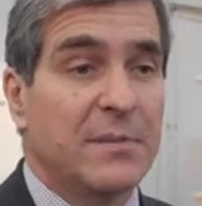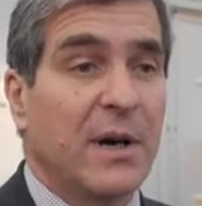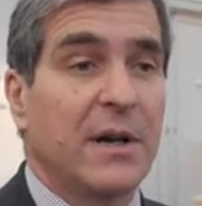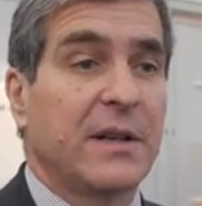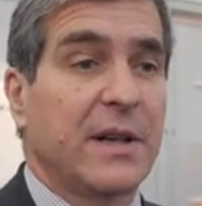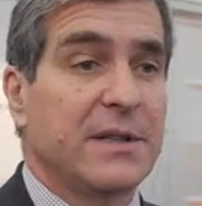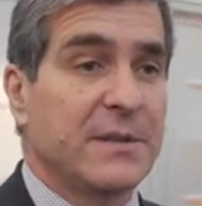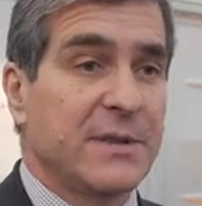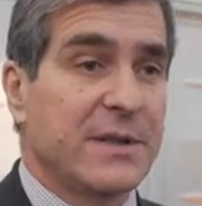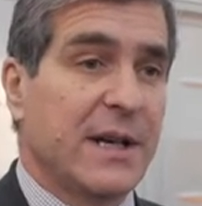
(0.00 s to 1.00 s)
by the
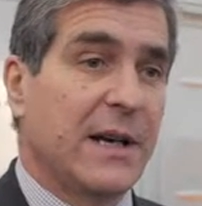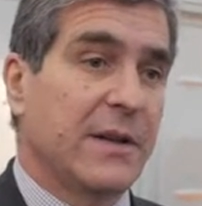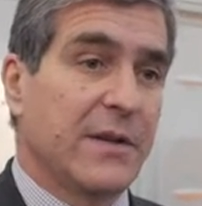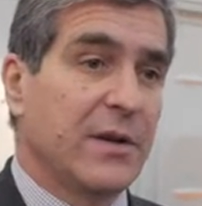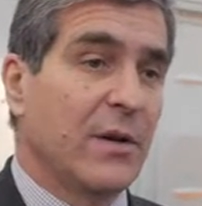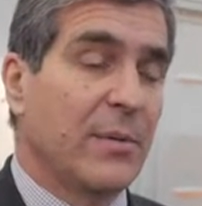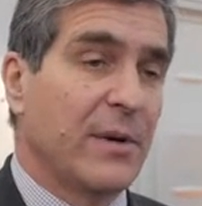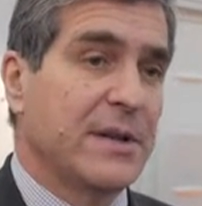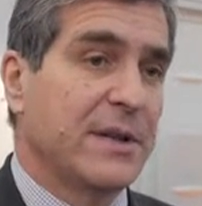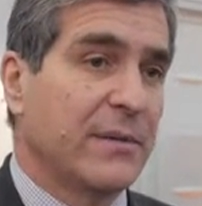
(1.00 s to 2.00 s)
customers now in the new
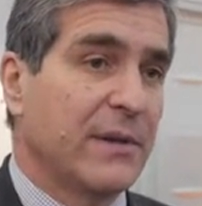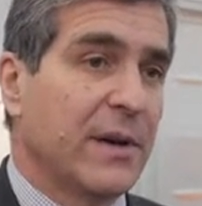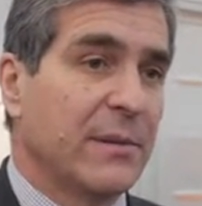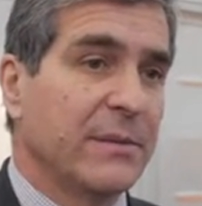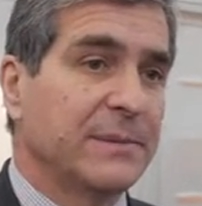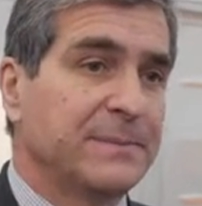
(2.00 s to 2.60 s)
operating environment.